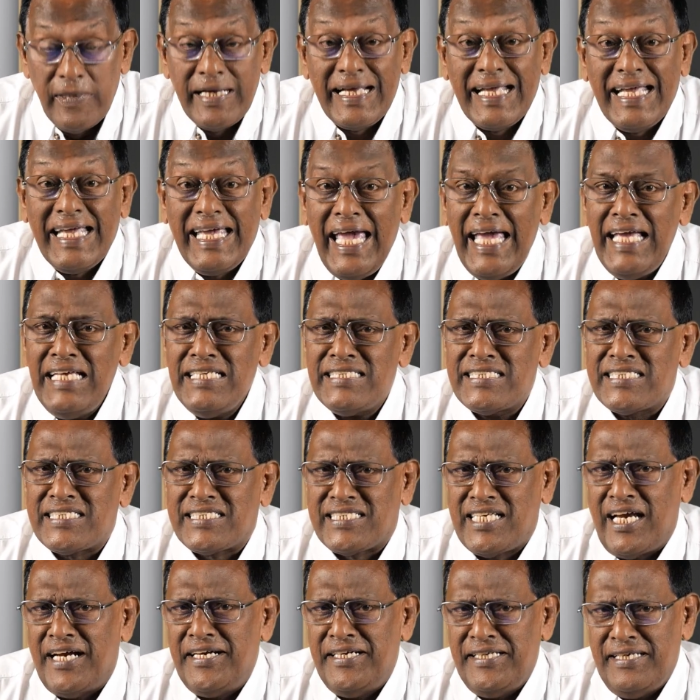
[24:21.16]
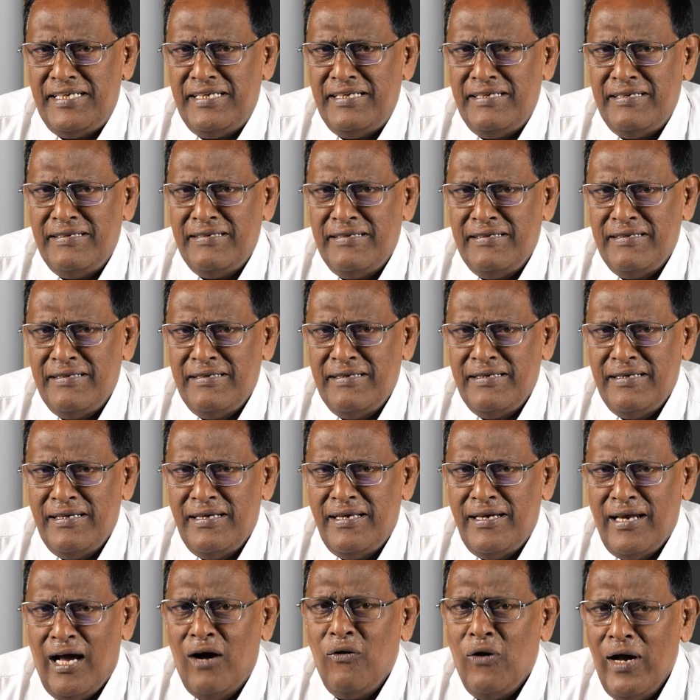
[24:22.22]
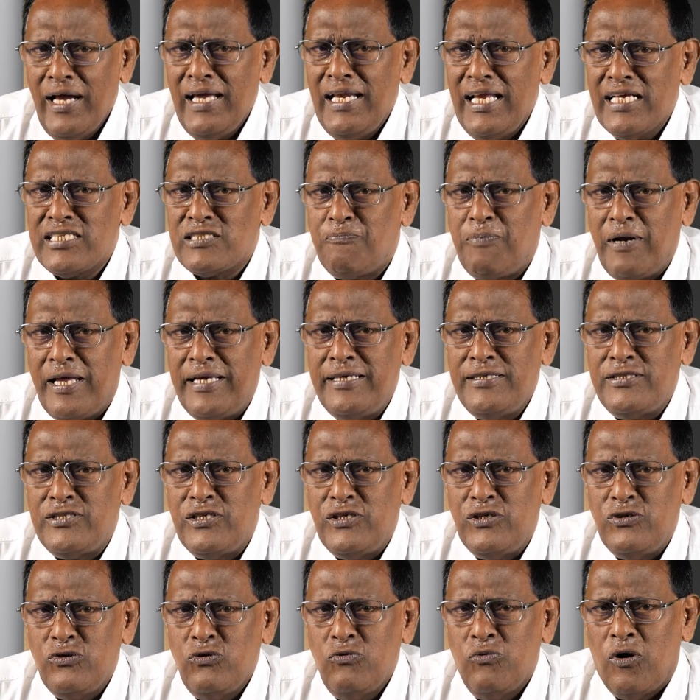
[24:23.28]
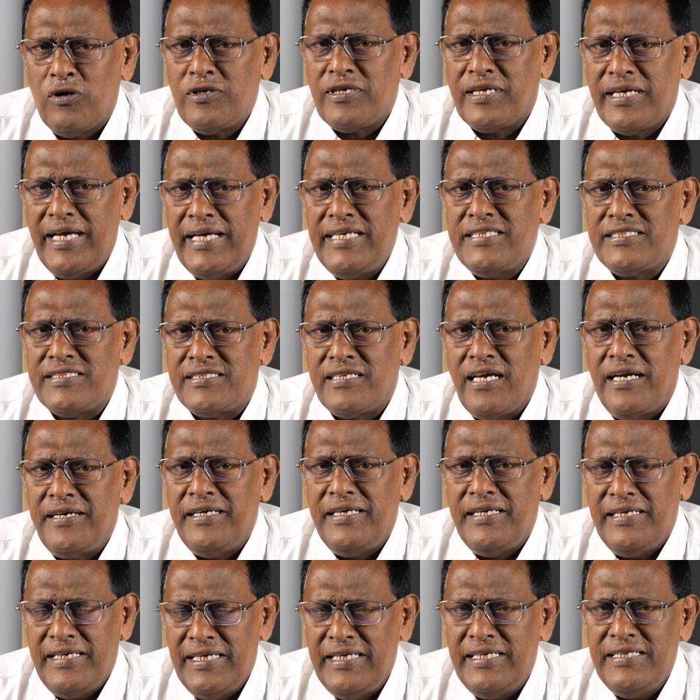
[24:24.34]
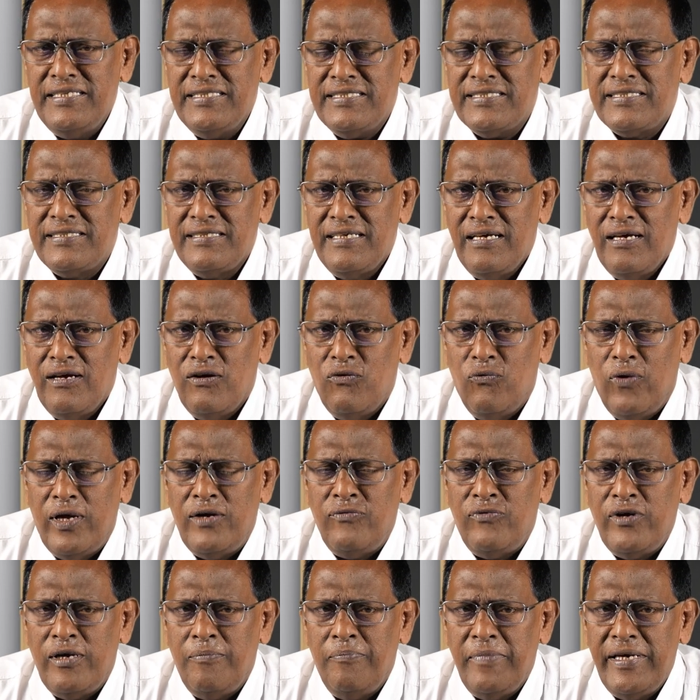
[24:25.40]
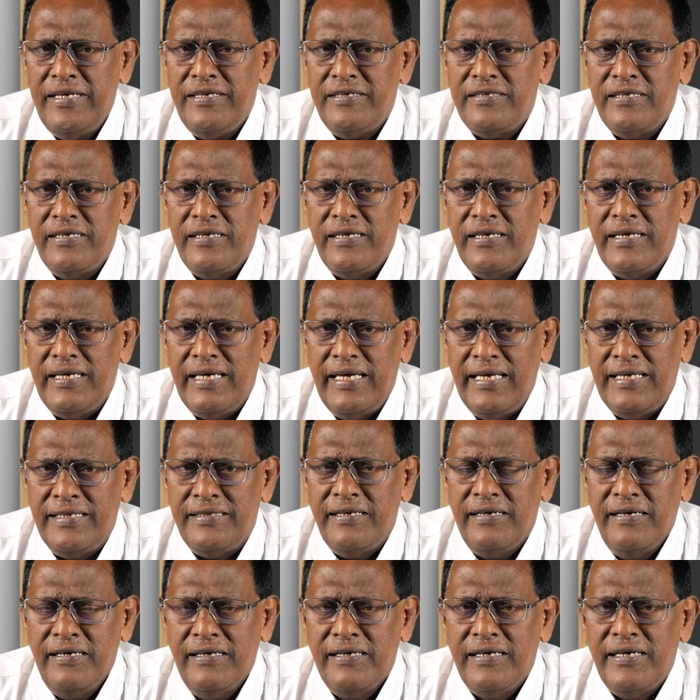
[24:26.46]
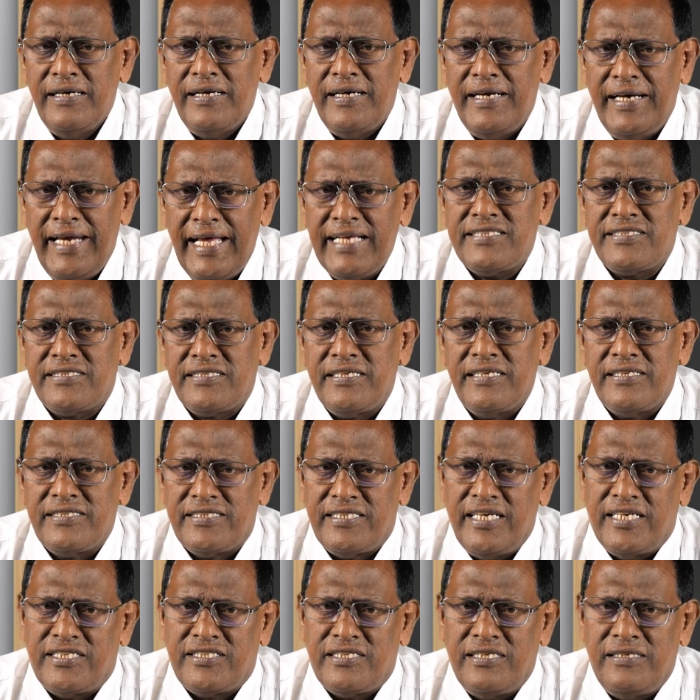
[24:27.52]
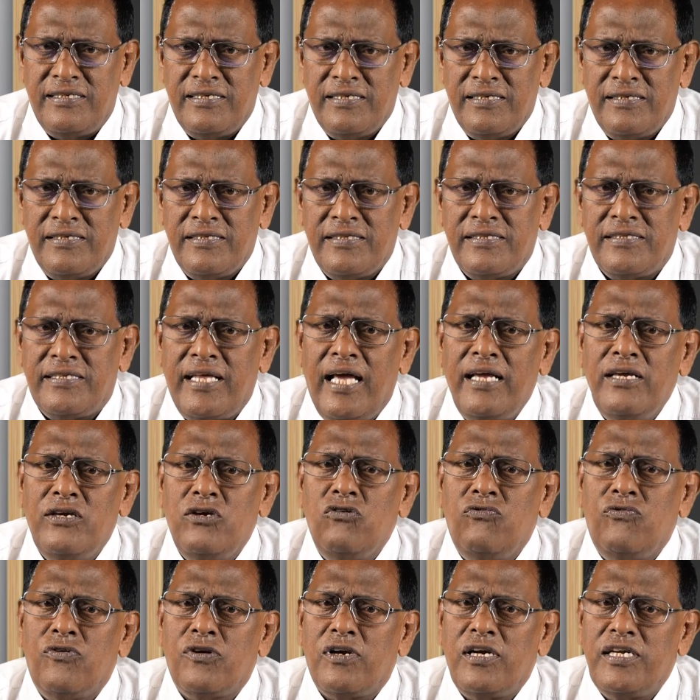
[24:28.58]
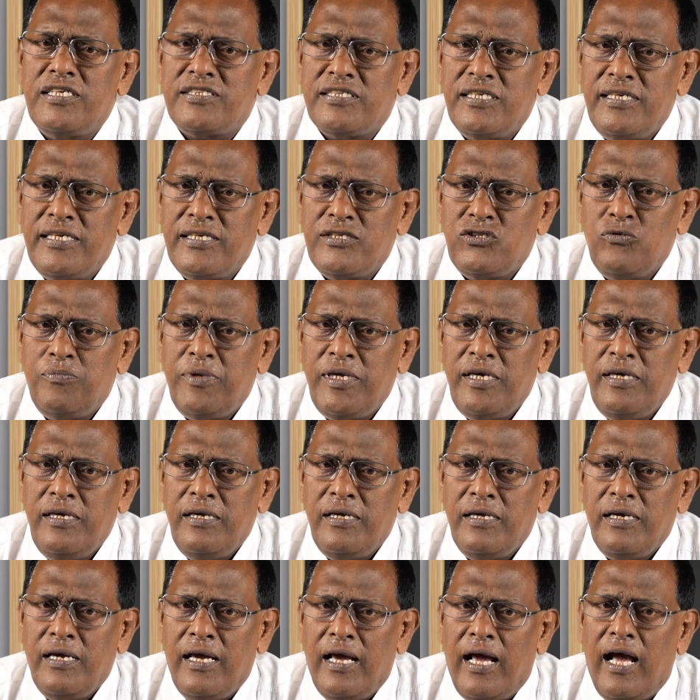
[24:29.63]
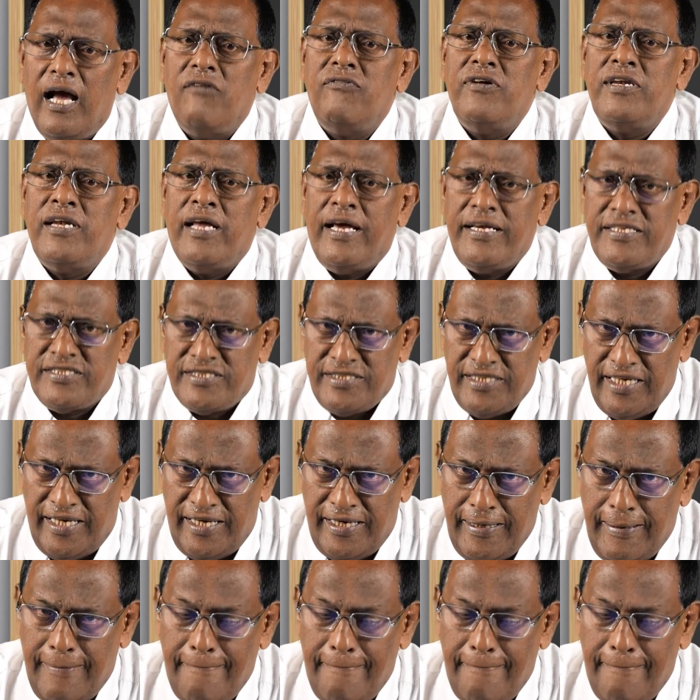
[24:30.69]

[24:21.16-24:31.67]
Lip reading: case study. Now, I'll explain to you what case study is when we meet in the next session. Thank you for listening to me. Have a nice day.